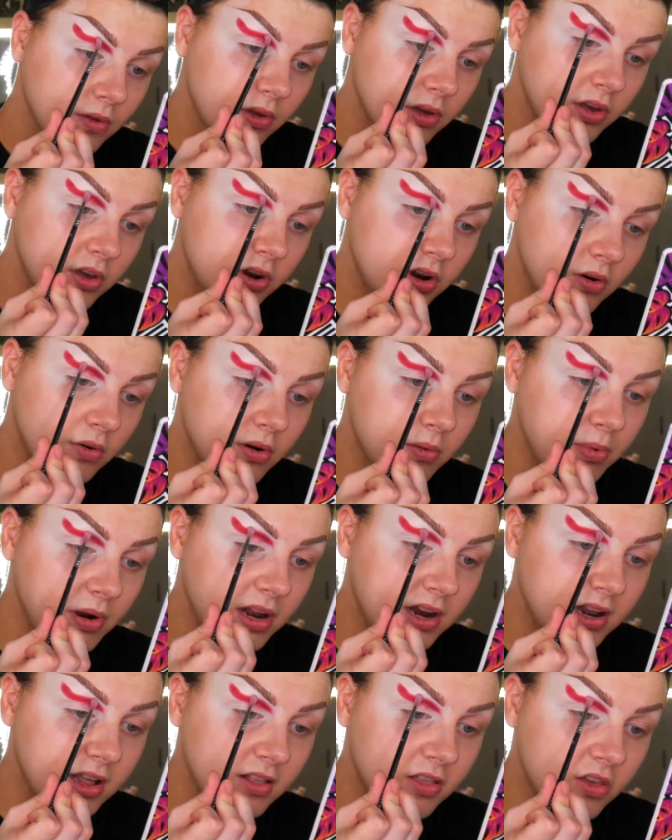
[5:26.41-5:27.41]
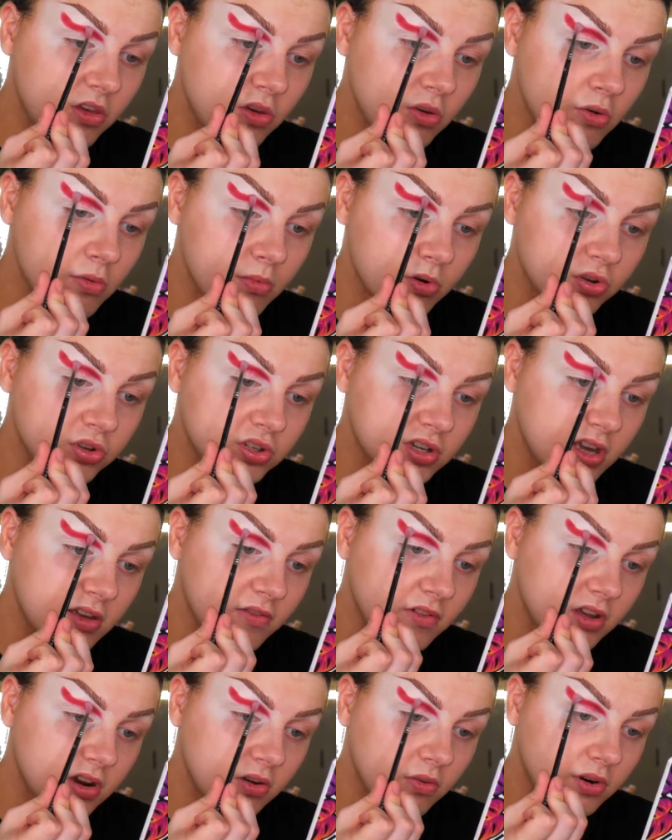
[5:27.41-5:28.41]
You don't want to blend it too much
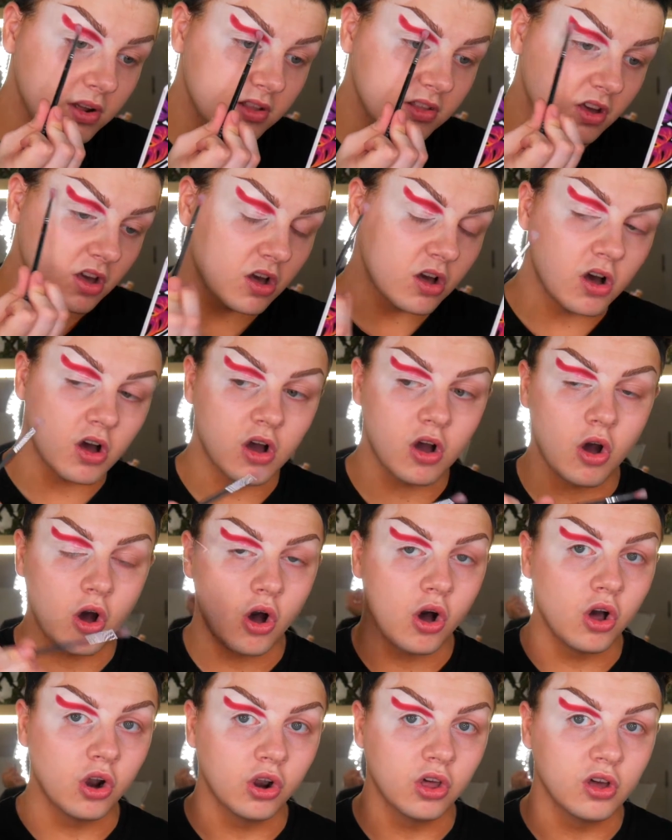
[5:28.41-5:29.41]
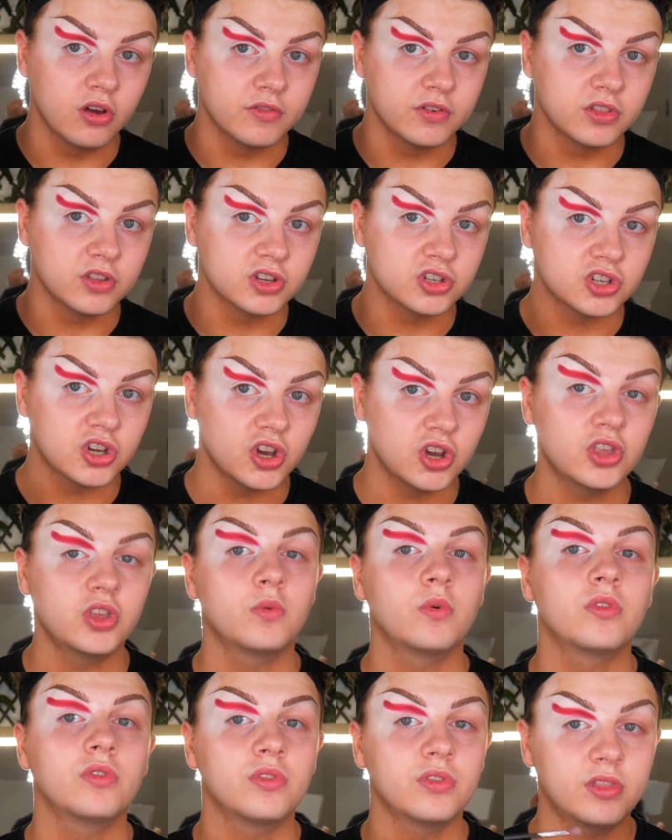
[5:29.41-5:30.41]
either. You don't want it to go all over the show. You
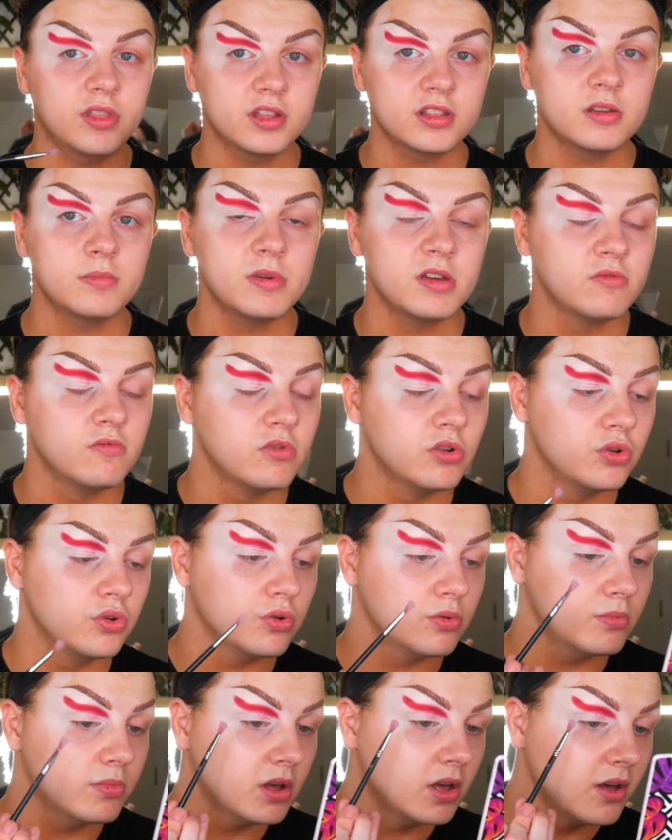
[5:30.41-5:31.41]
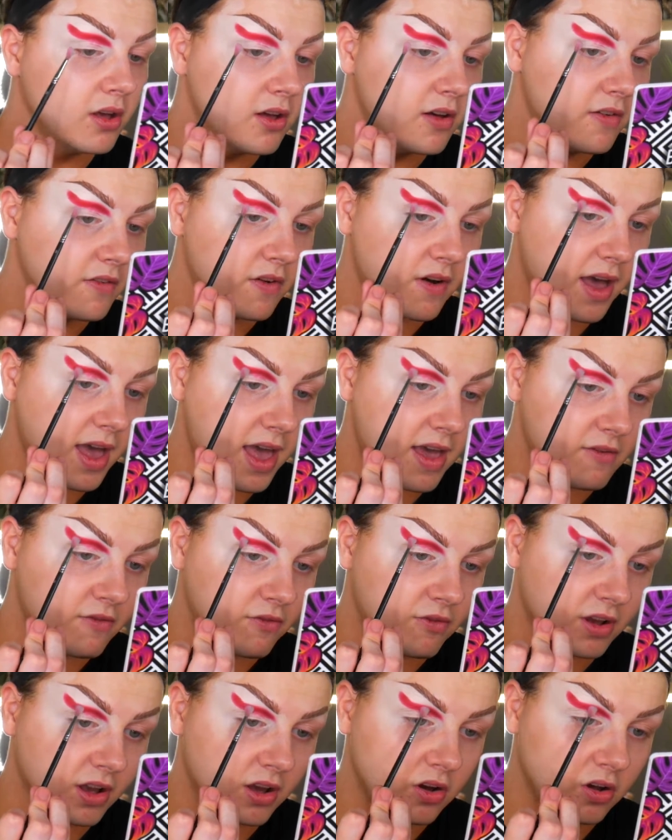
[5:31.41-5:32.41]
want there to be room for
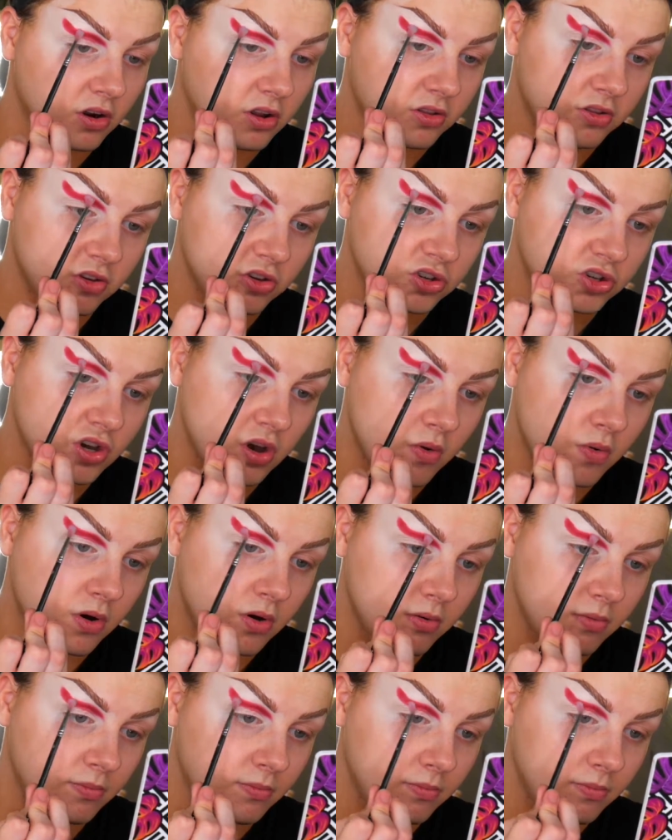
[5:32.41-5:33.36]
every colour to show up.